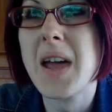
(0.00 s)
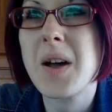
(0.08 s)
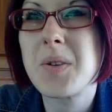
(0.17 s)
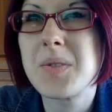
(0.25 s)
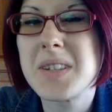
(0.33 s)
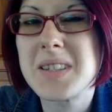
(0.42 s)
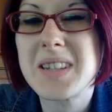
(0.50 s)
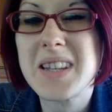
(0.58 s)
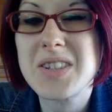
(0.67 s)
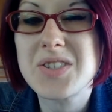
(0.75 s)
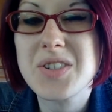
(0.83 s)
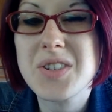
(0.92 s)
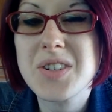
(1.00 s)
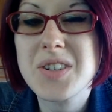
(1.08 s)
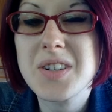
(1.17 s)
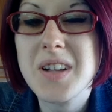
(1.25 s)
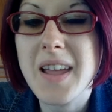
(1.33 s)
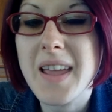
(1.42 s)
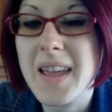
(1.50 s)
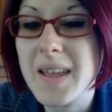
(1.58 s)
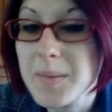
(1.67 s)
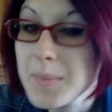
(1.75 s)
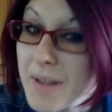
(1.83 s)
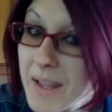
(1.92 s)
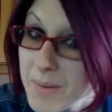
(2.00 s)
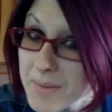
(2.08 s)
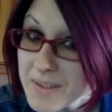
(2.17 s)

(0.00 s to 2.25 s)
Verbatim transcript: out in nature and playing